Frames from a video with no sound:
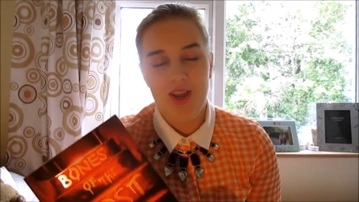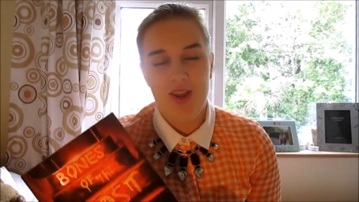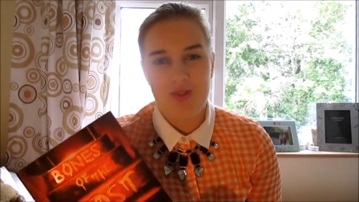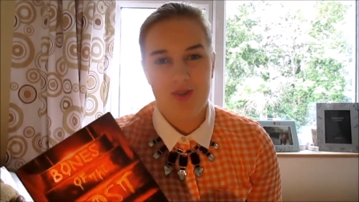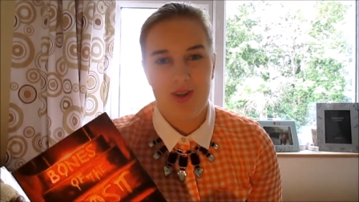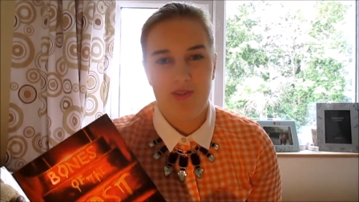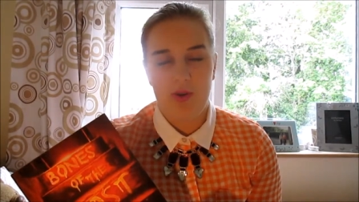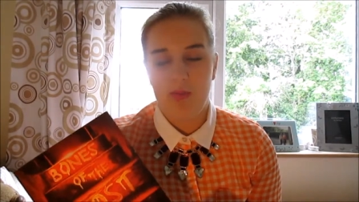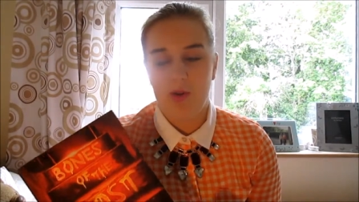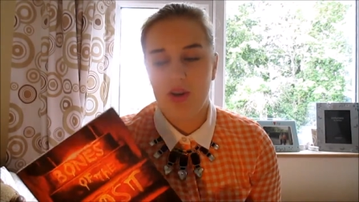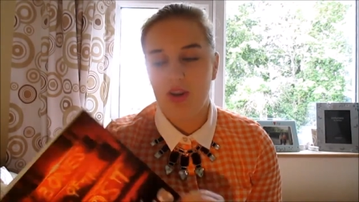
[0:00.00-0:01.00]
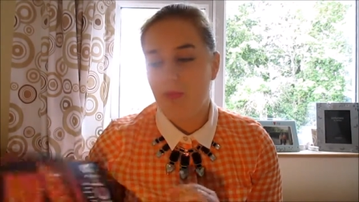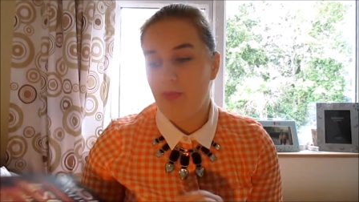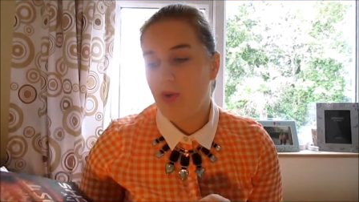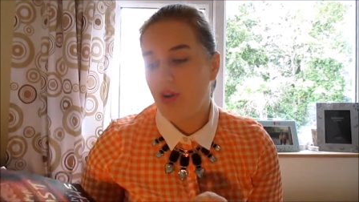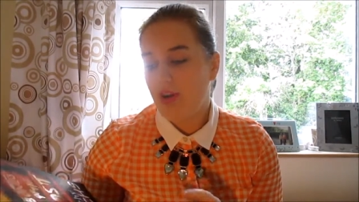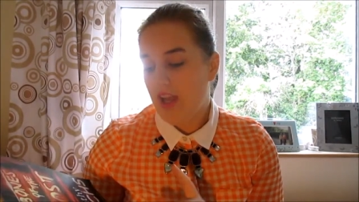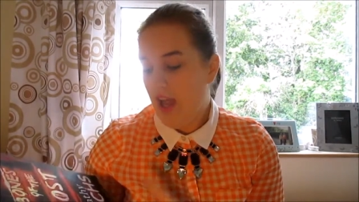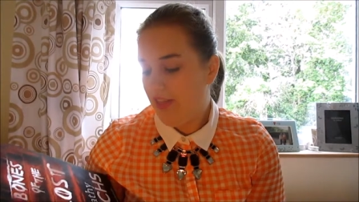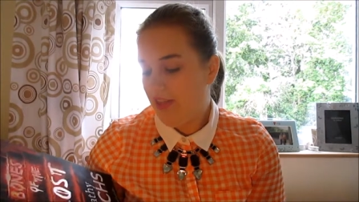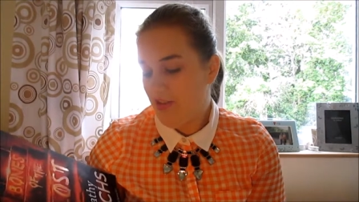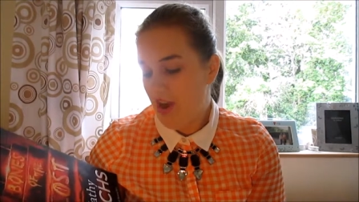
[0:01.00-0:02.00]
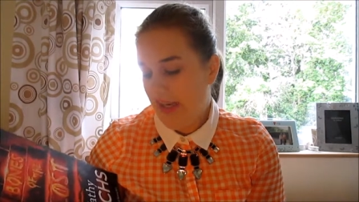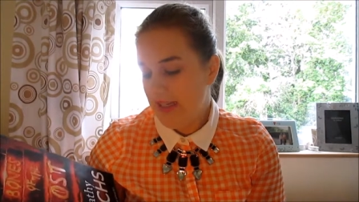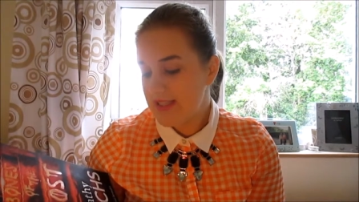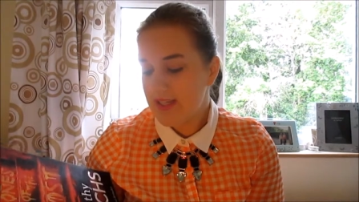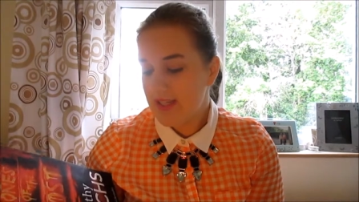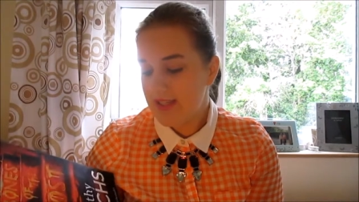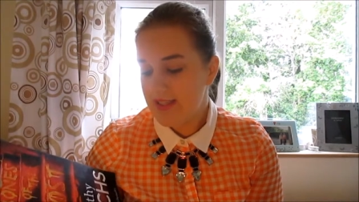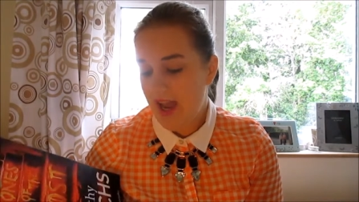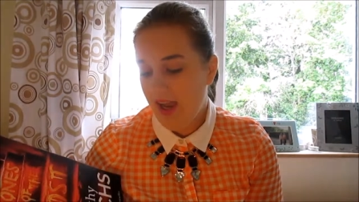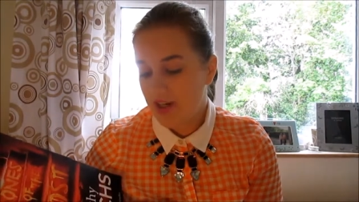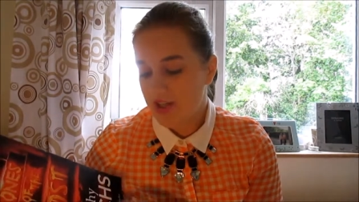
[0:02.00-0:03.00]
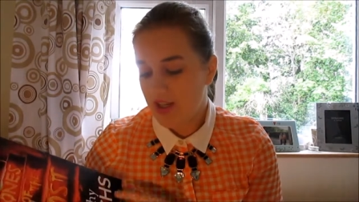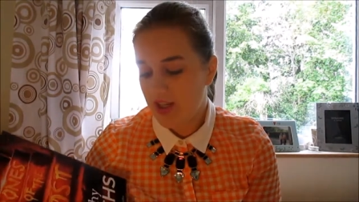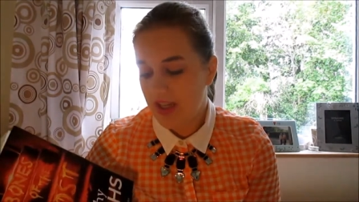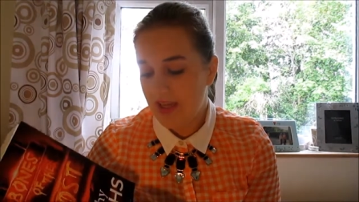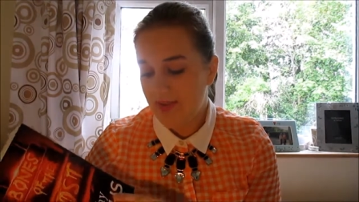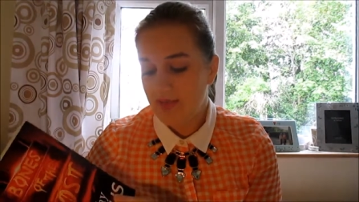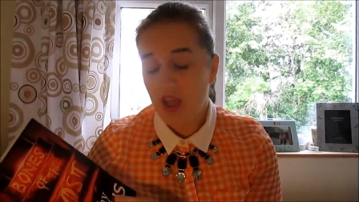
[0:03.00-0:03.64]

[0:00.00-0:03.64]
sort of a book, but Kathy Reichs is actually,